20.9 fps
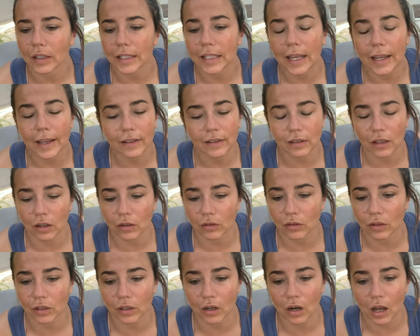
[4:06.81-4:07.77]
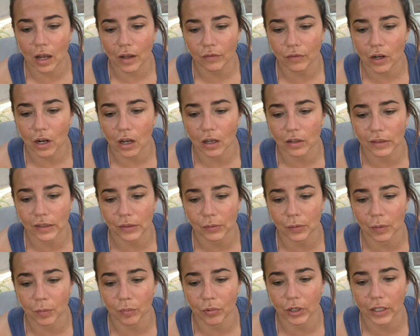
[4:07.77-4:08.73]
Yeah, so the live
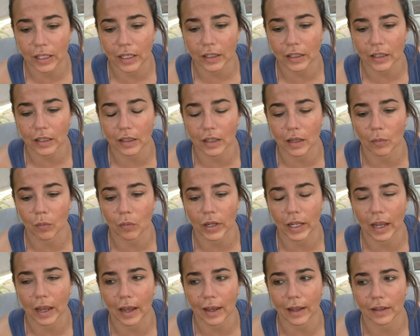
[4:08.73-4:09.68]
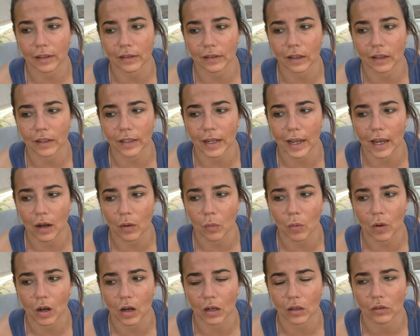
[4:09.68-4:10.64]
classes were brilliant, and then we had an
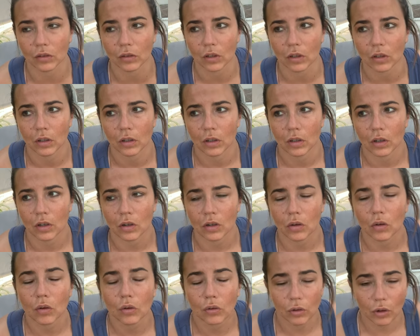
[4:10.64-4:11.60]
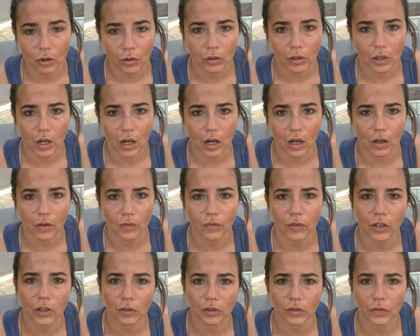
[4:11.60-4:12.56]
hour or longer
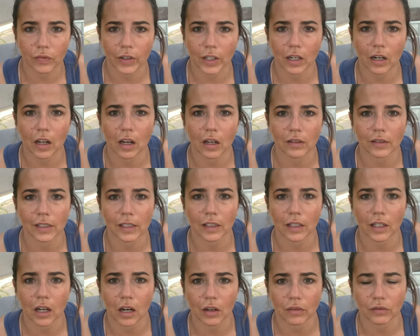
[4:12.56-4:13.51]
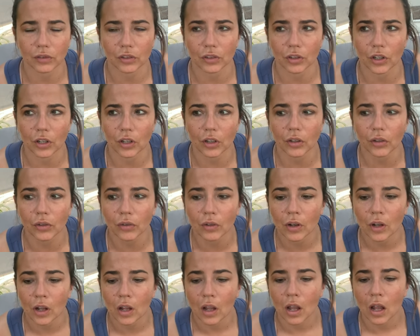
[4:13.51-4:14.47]
philosophy class in the
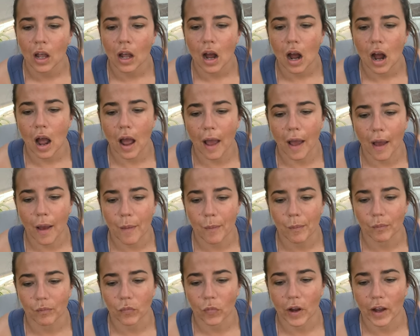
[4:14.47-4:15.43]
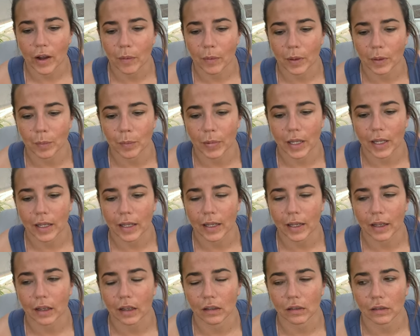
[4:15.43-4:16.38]
afternoon where we'd
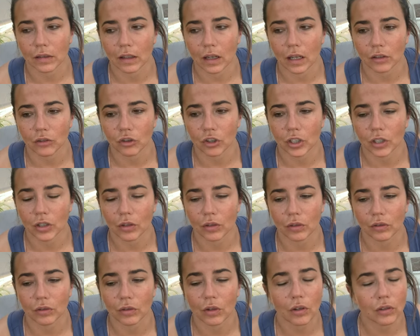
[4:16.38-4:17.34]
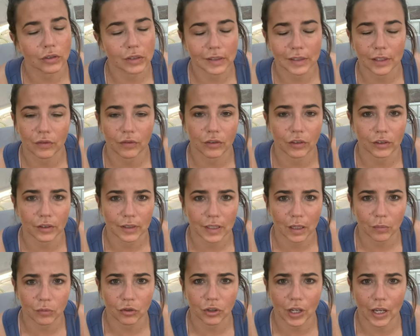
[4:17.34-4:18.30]
be touching on lots of different
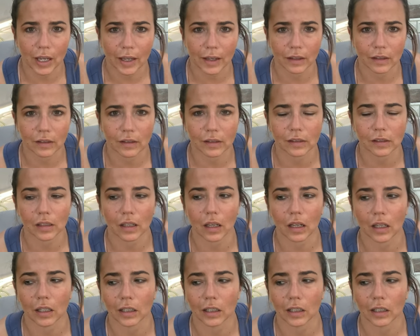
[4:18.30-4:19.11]
subjects